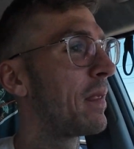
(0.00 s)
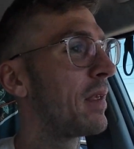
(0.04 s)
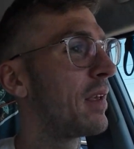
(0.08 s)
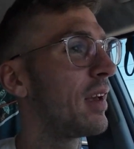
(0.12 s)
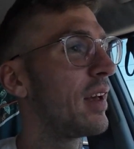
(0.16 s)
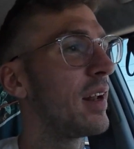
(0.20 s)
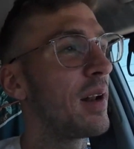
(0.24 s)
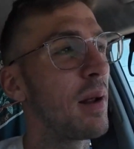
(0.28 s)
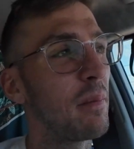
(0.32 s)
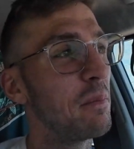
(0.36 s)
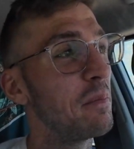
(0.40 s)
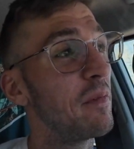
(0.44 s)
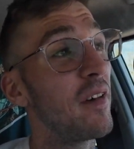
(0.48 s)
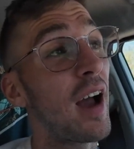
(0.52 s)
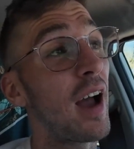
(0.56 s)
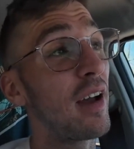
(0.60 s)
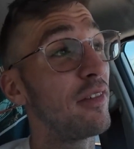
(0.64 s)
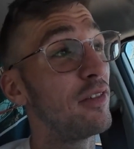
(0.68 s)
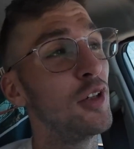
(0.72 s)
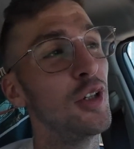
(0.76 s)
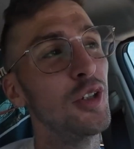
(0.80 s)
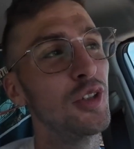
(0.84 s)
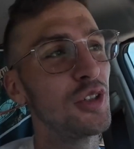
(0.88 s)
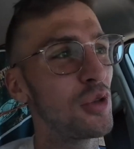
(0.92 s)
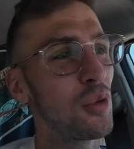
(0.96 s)
And I've
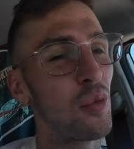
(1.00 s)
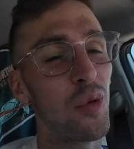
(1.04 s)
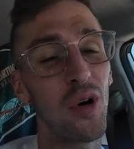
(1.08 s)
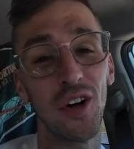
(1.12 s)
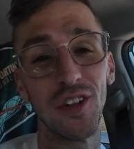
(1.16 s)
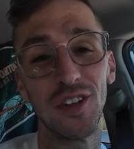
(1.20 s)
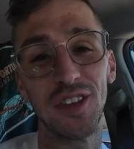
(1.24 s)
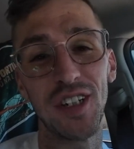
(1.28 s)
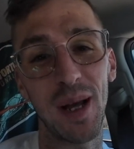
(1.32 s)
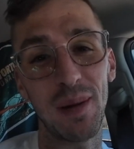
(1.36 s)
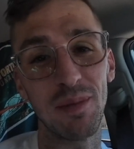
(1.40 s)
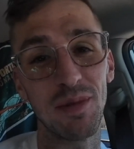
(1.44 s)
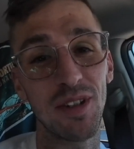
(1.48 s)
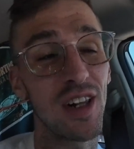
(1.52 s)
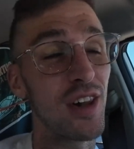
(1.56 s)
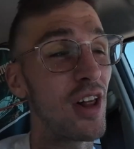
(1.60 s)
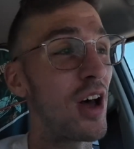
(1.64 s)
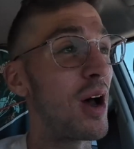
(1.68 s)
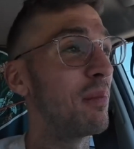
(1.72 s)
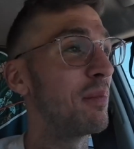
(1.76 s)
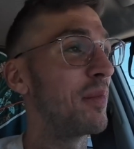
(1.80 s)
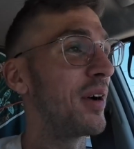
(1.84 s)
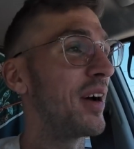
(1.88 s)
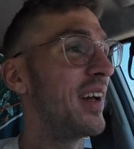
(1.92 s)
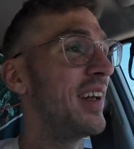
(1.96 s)
used the word gems a
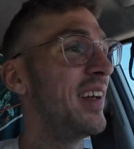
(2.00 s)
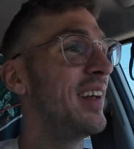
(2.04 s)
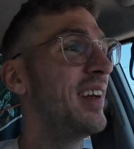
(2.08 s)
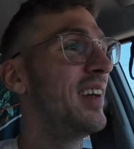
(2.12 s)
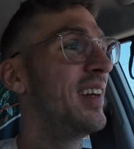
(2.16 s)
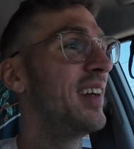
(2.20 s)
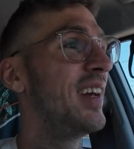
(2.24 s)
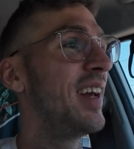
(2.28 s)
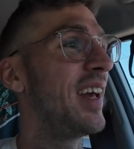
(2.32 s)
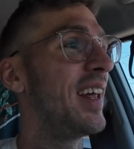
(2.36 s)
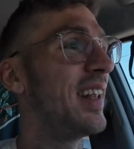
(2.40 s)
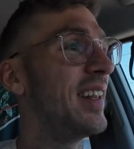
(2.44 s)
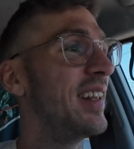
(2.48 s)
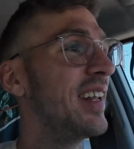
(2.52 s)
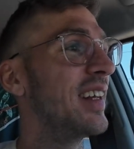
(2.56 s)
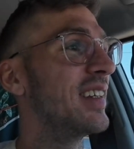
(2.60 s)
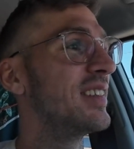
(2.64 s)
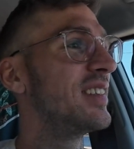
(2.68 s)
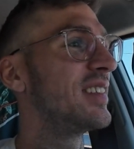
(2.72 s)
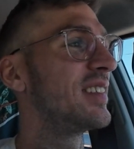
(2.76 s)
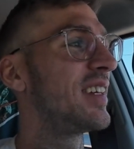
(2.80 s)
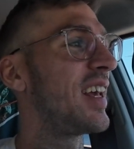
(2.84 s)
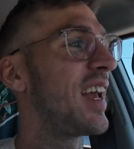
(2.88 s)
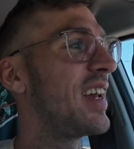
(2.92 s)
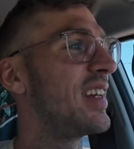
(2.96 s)
lot, but in
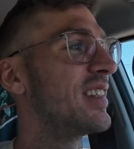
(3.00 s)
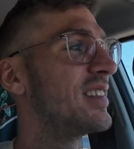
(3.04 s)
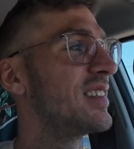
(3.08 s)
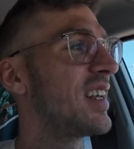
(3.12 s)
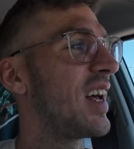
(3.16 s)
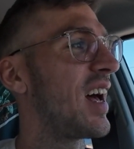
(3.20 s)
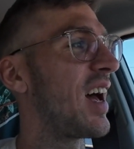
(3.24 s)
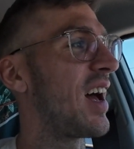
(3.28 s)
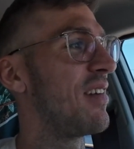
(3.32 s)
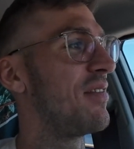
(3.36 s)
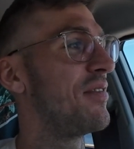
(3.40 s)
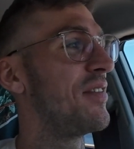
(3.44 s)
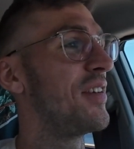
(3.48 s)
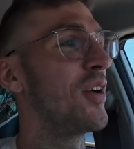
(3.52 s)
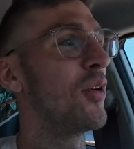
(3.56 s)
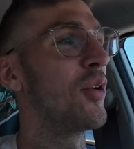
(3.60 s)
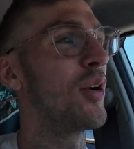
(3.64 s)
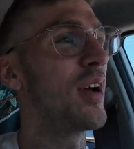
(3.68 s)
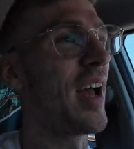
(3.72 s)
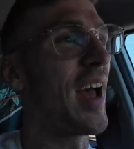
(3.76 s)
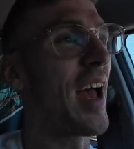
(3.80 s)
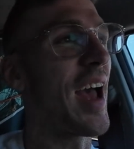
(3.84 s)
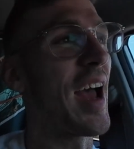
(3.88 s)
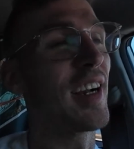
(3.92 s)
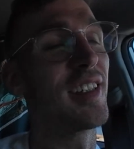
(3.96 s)
this case, I feel
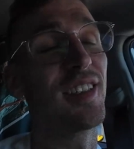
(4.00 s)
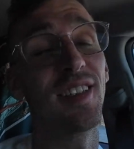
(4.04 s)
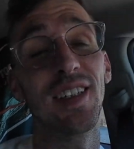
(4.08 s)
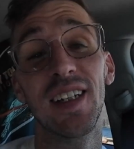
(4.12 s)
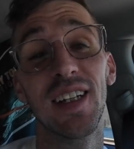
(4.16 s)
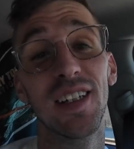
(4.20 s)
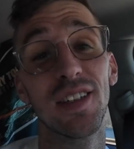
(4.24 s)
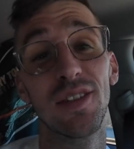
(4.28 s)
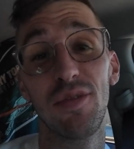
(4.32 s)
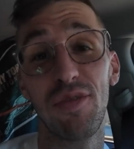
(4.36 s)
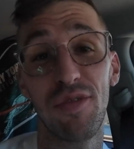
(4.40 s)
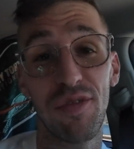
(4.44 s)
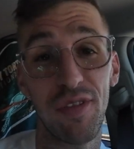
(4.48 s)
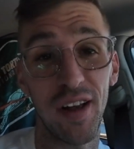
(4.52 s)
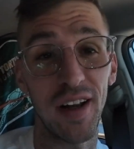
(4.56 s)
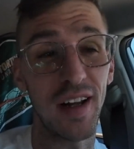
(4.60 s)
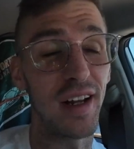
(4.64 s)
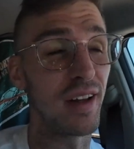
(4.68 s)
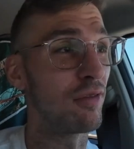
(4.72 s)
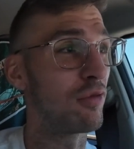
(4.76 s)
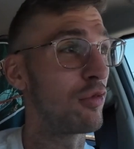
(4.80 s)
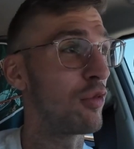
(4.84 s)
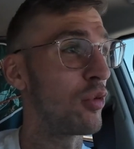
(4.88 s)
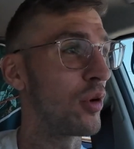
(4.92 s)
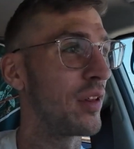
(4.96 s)
it actually is
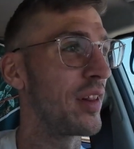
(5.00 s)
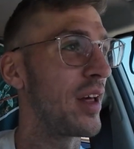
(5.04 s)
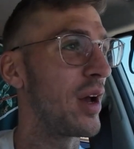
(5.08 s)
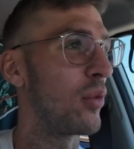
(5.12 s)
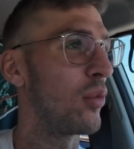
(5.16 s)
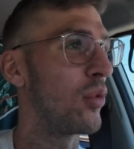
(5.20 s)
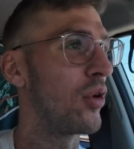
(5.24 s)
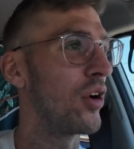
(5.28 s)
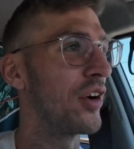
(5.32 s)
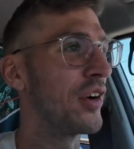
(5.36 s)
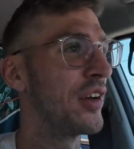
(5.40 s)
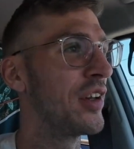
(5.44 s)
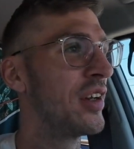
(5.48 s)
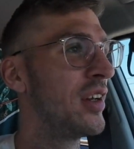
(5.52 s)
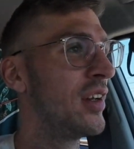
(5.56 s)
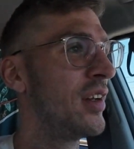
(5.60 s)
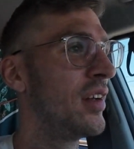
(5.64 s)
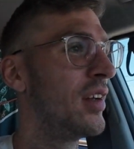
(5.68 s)
fitting for that word.